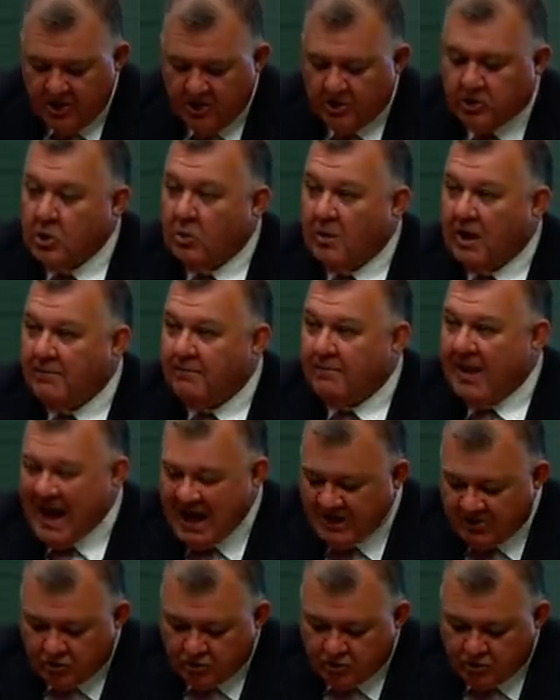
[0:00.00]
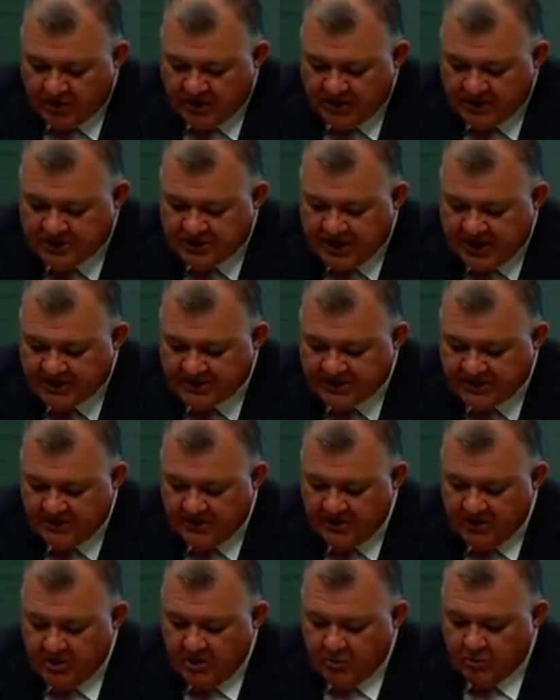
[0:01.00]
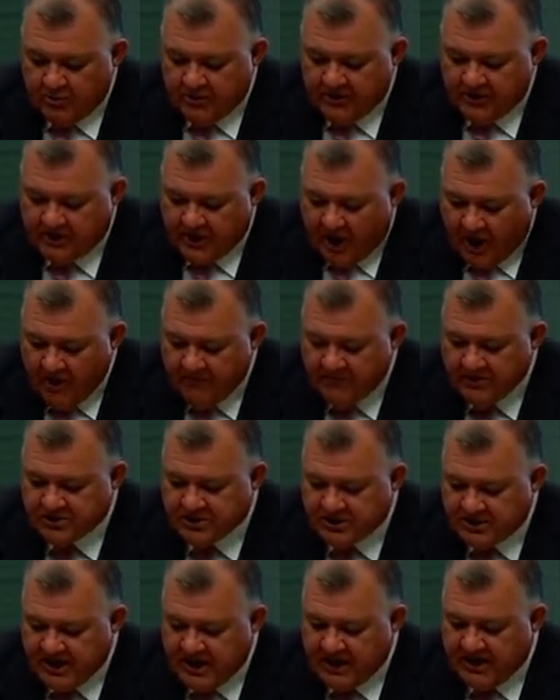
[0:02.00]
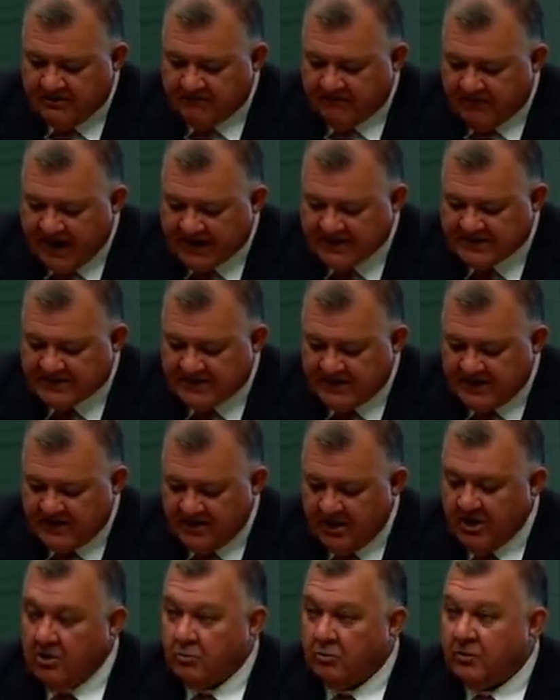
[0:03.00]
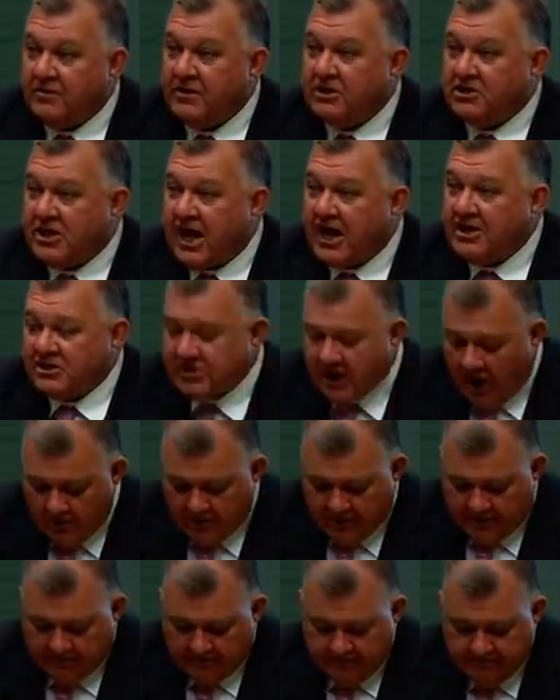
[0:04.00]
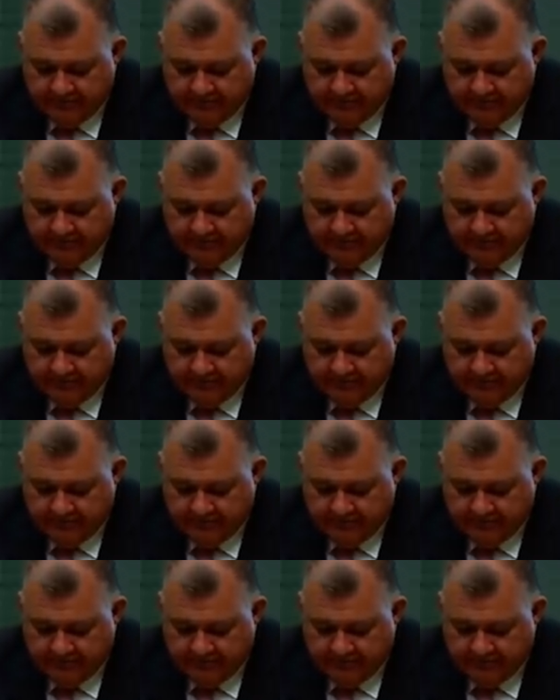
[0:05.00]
to a mandatory injection with a COVID genetic vaccine, with the judge noting,